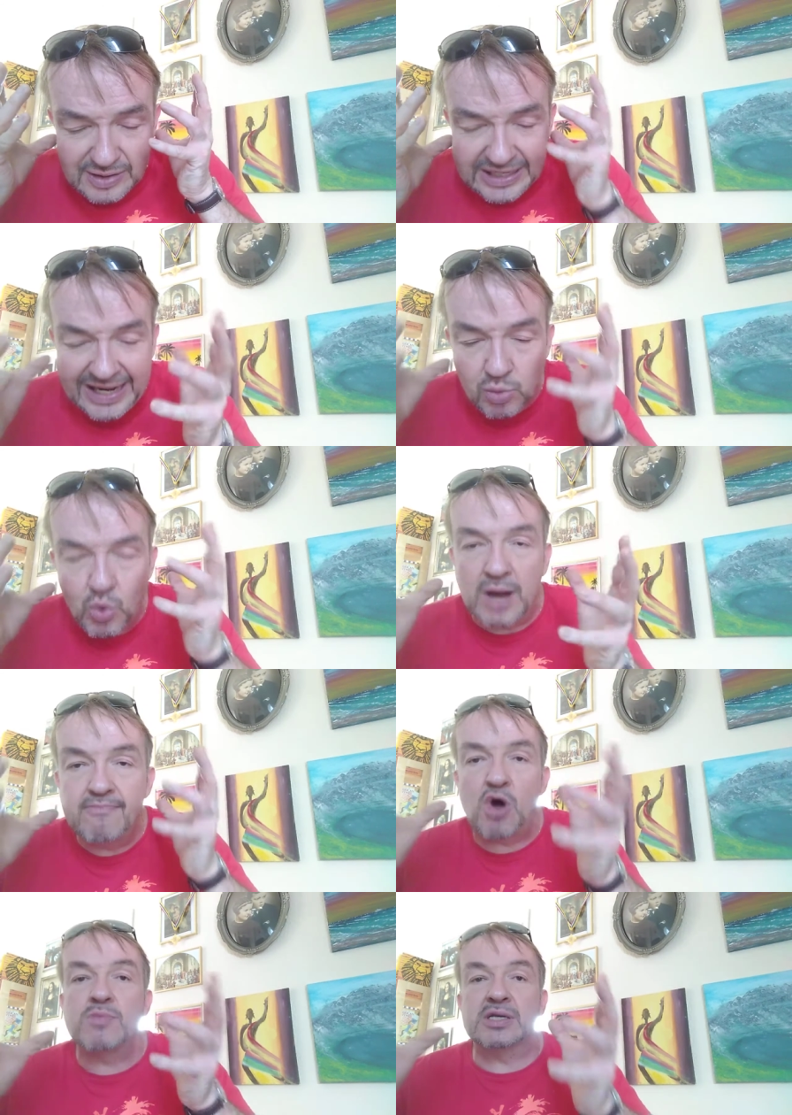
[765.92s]
Take one
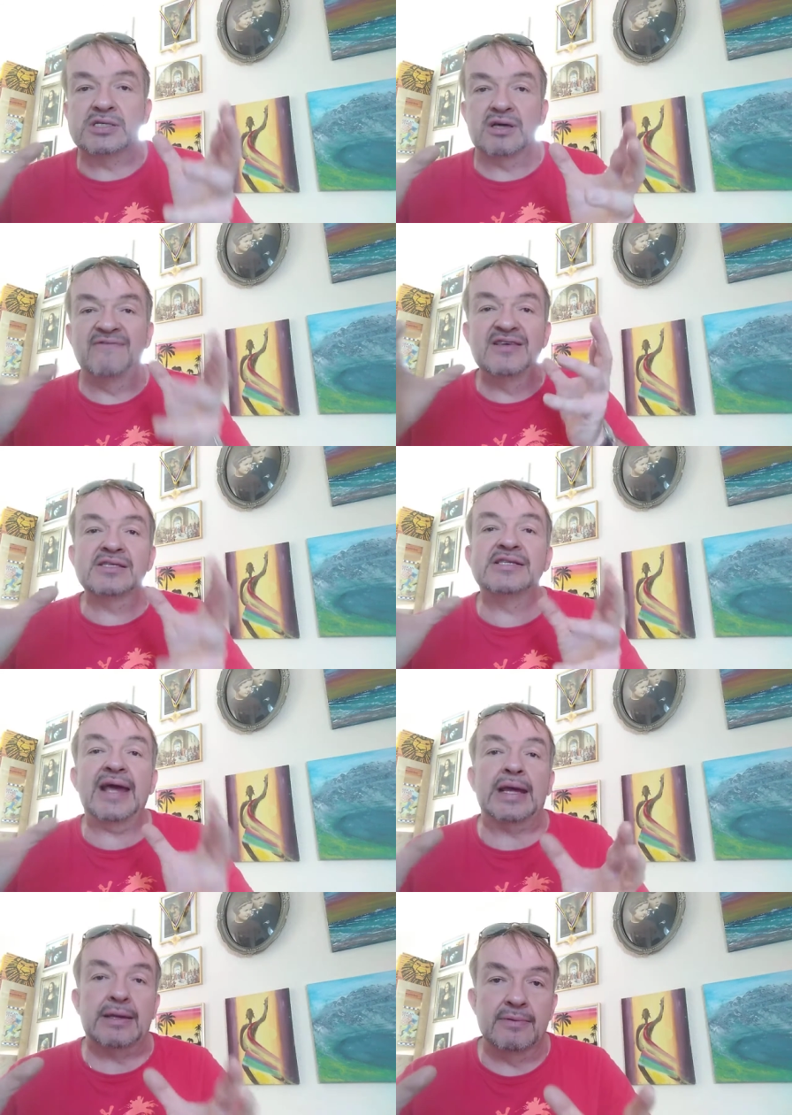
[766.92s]
moment of this
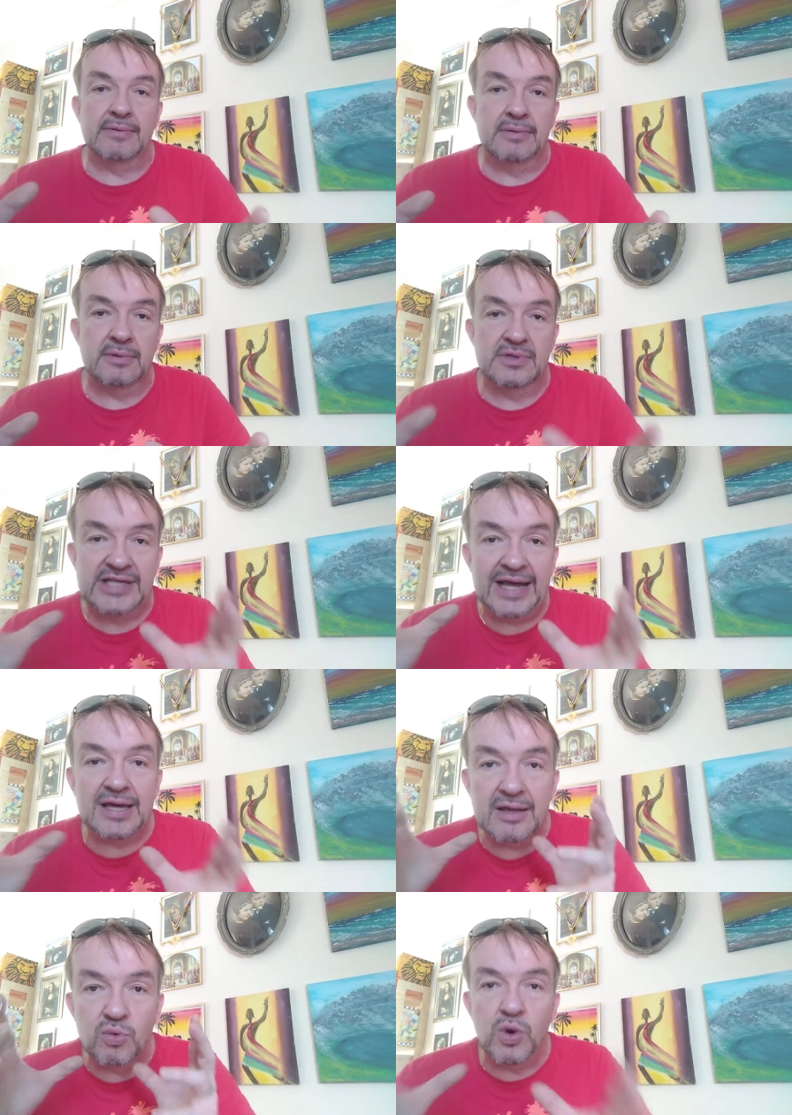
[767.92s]
day,
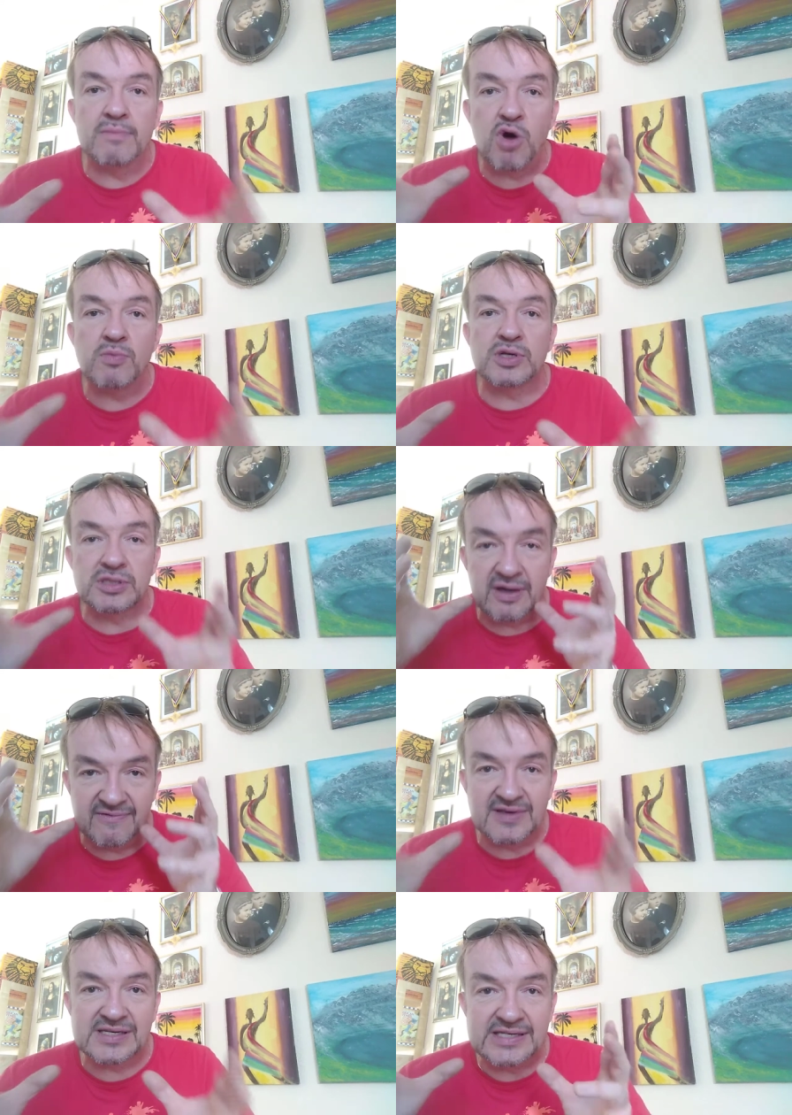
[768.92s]
take one moment
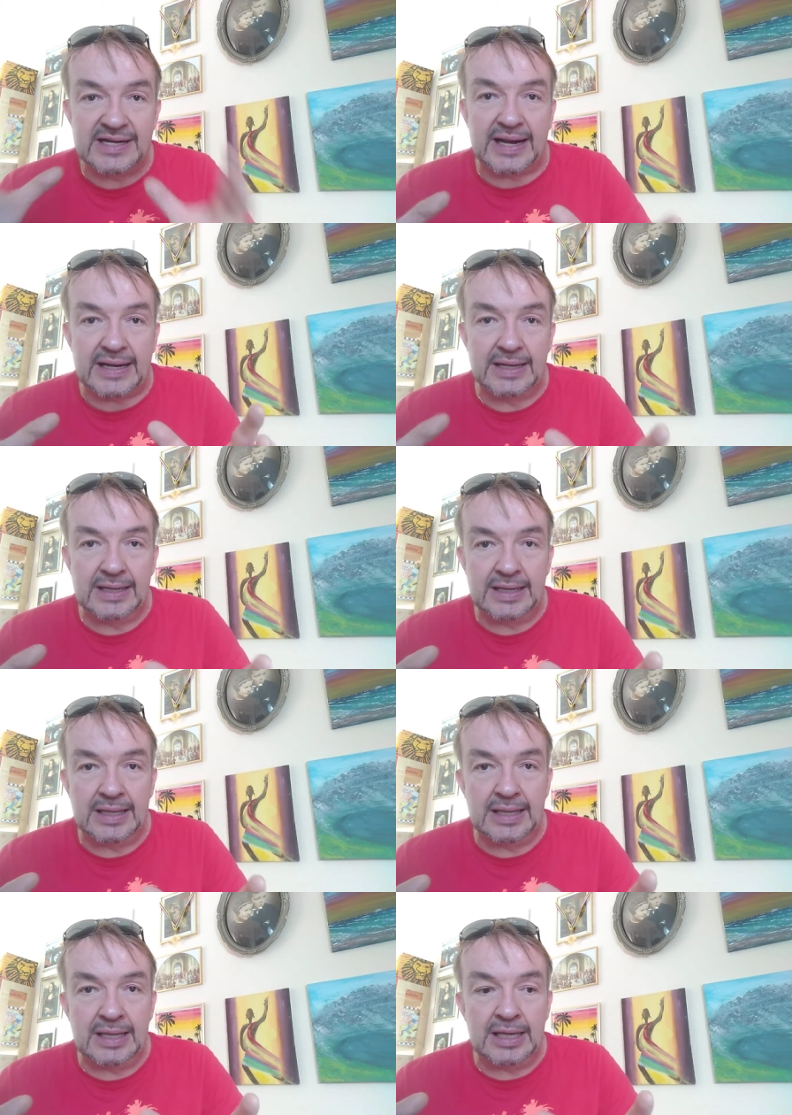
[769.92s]
of this day
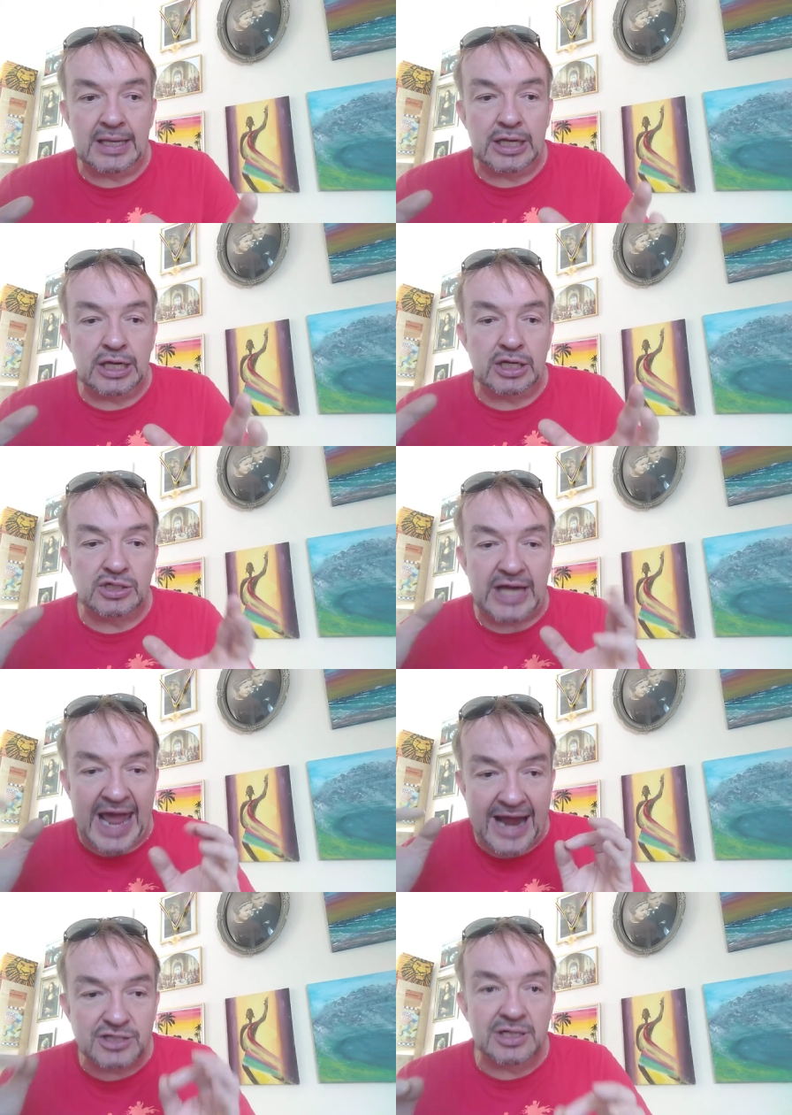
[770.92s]
to
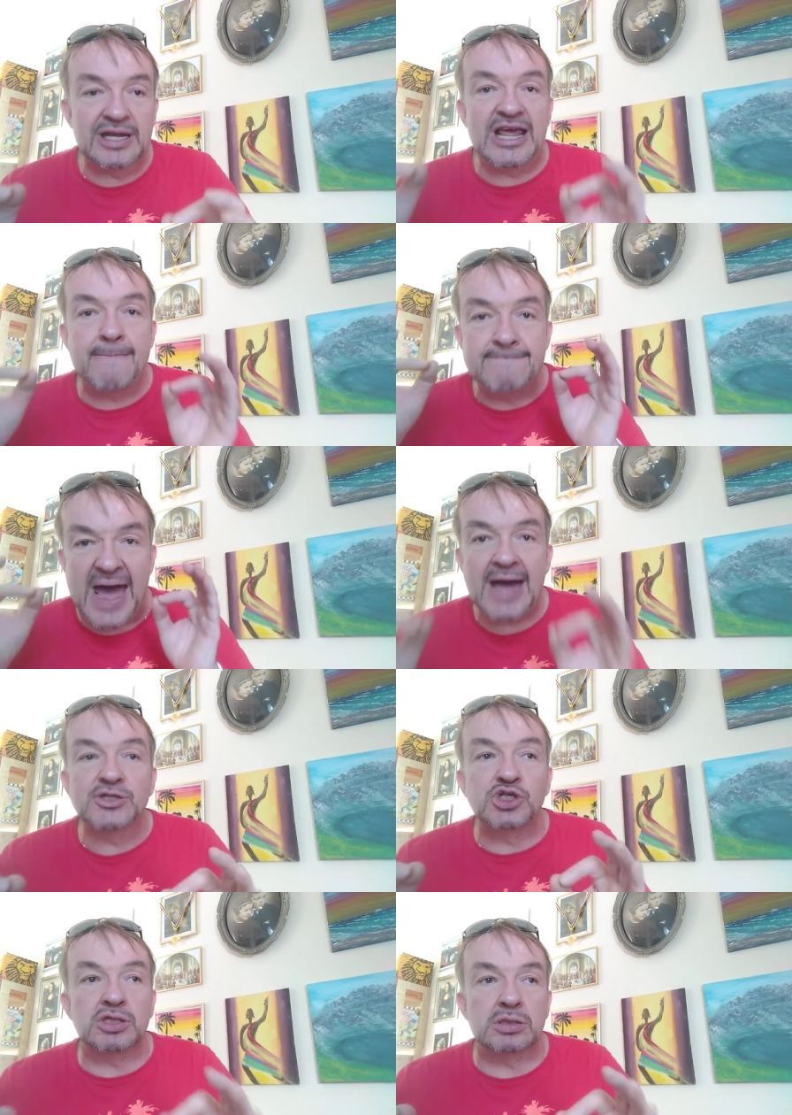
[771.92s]
actually
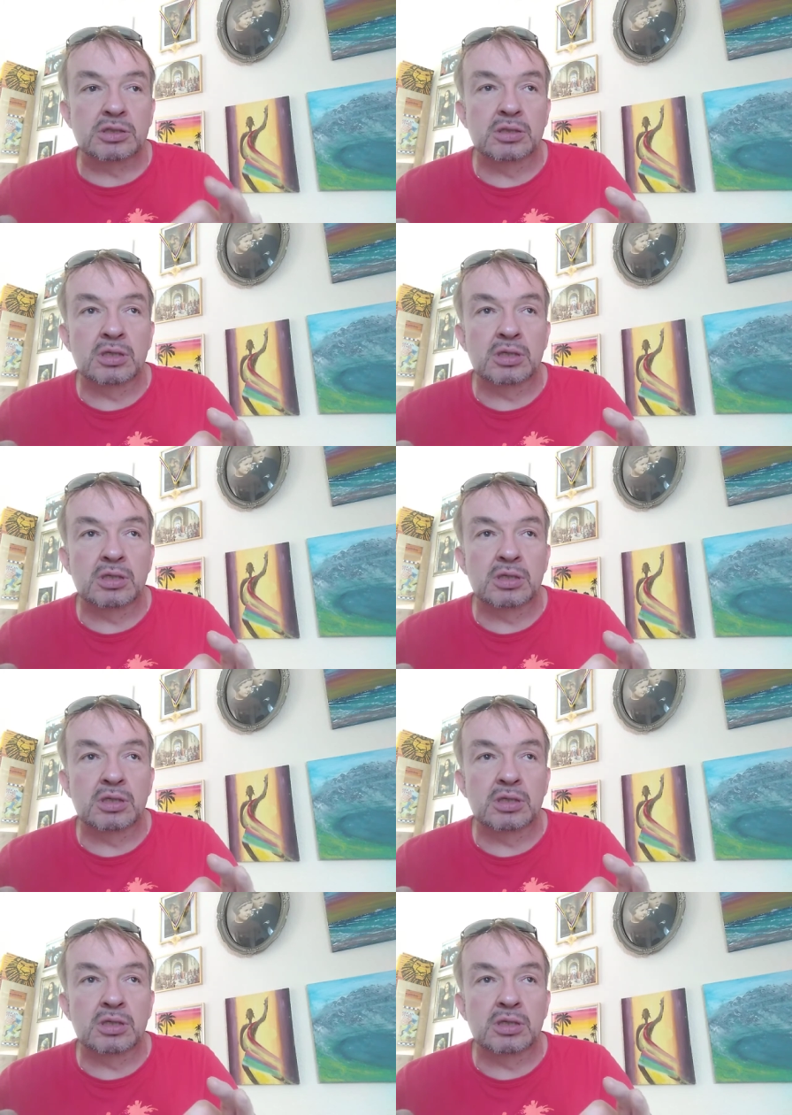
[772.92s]
imagine